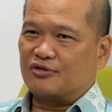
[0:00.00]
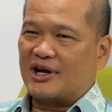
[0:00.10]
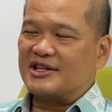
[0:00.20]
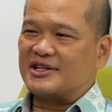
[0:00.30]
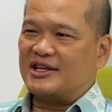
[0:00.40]

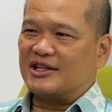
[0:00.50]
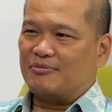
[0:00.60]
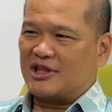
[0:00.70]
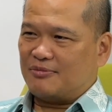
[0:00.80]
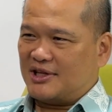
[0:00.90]
understanding the
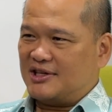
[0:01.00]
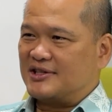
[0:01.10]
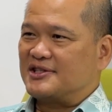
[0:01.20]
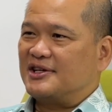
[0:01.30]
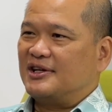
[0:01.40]

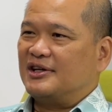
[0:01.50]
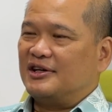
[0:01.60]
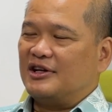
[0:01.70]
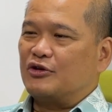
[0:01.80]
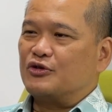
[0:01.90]
mathematics
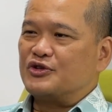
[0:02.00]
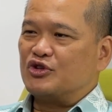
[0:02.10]
that goes into